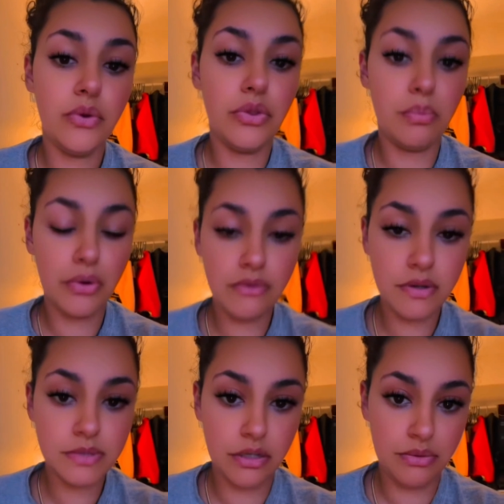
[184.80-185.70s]
The
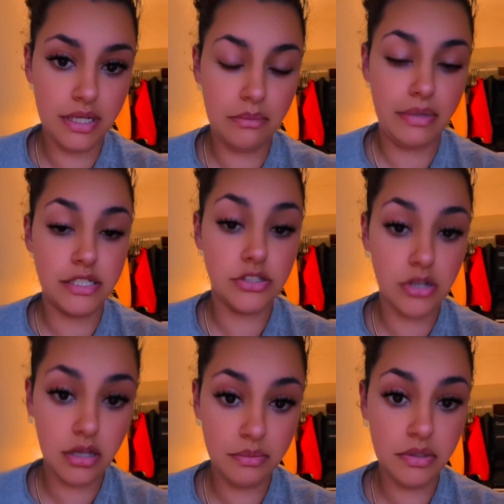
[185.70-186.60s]
Proverbs are written by
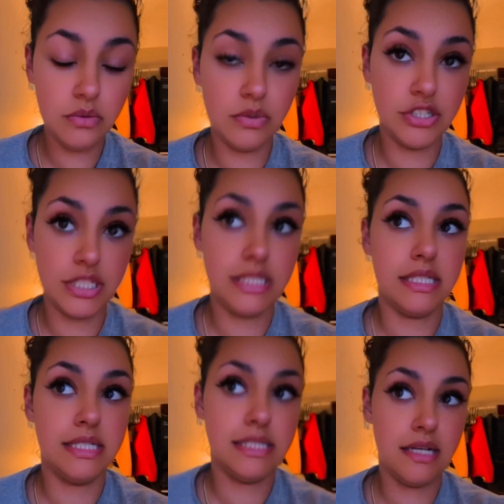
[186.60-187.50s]
Solomon, which is the
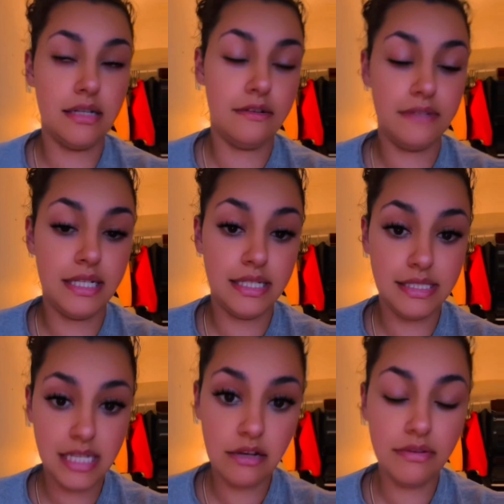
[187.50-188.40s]
son of King
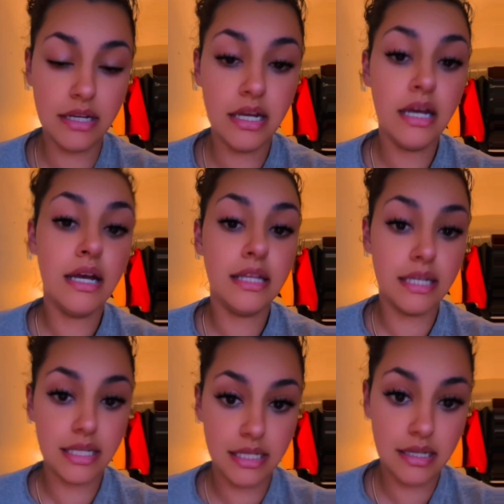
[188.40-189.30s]
David, the
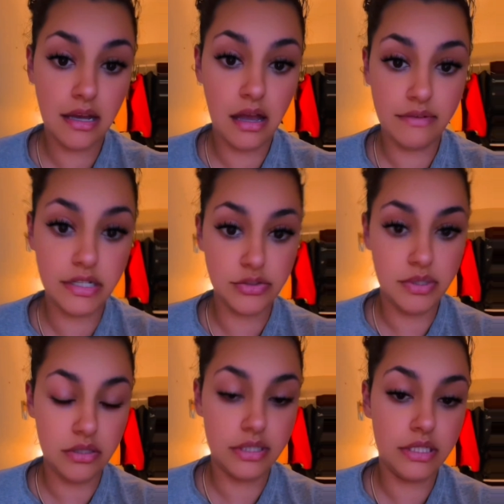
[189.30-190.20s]
king of
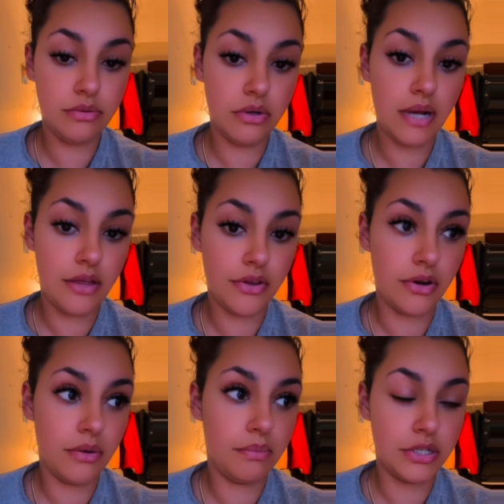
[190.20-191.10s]
Israel, and he wrote
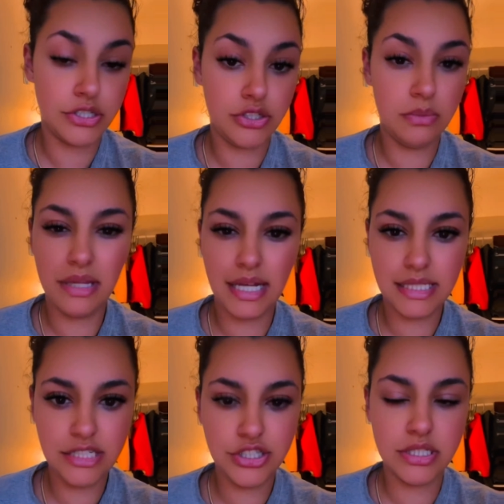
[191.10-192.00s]
other books too, but that
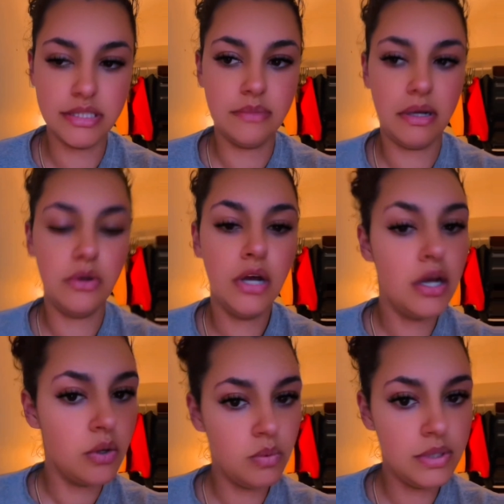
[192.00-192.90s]
teaches us about
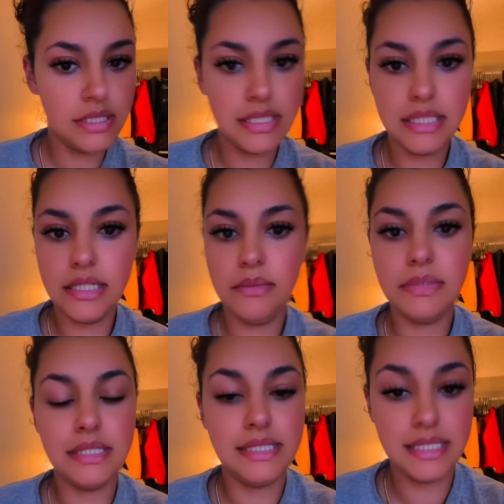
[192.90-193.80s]
wisdom,
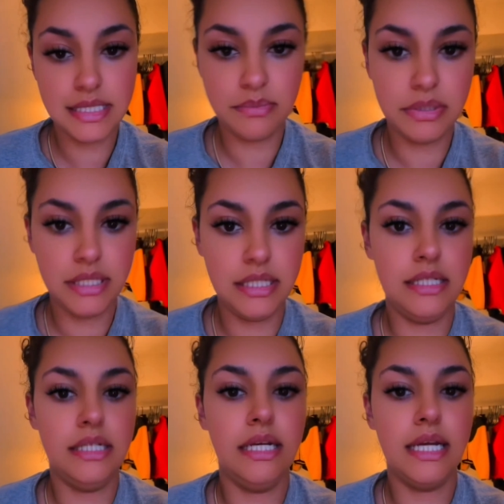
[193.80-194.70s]

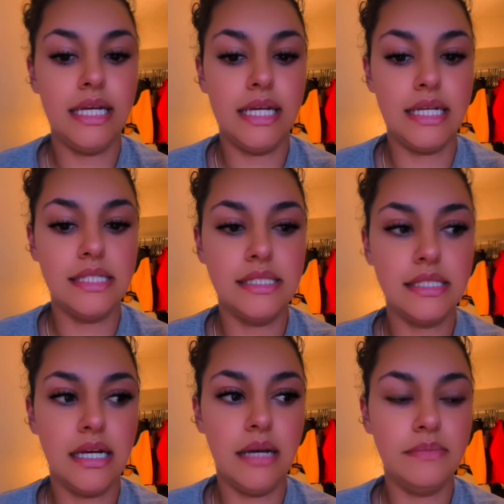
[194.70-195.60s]
discipline, and
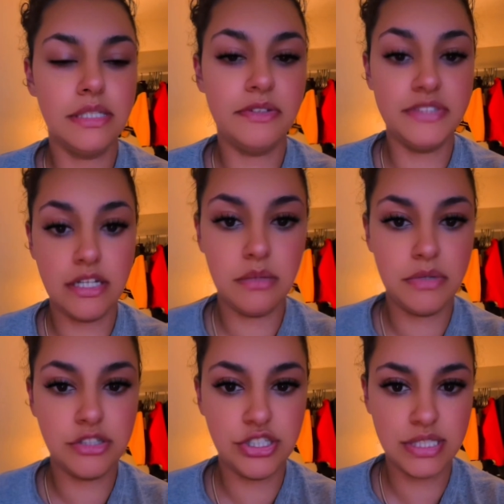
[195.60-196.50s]
some of his other
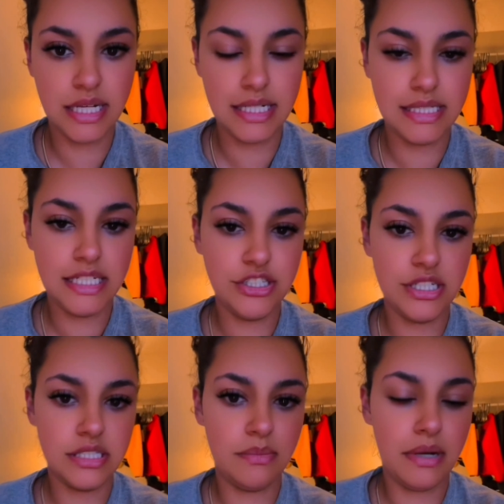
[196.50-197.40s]
books just kind of teach
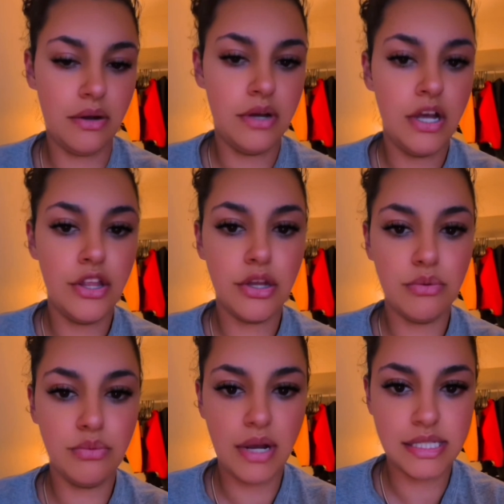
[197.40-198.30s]
us about the
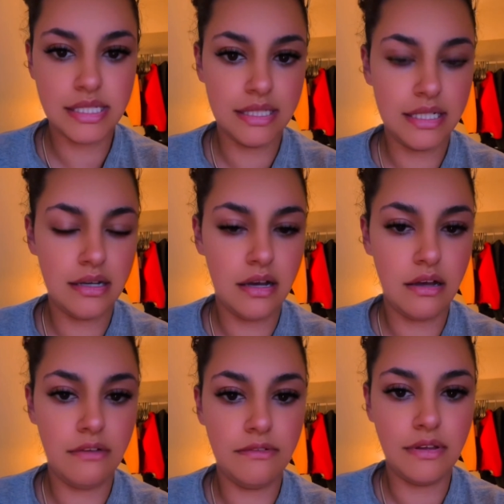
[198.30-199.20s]
wrestling
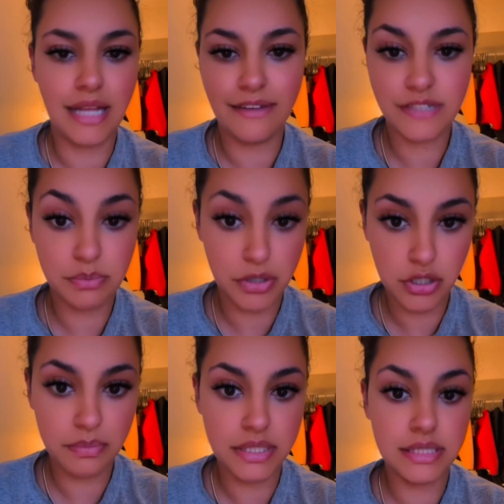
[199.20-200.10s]
of life's
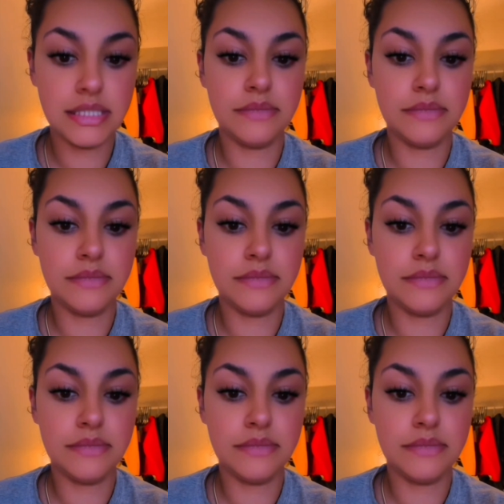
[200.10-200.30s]
purpose.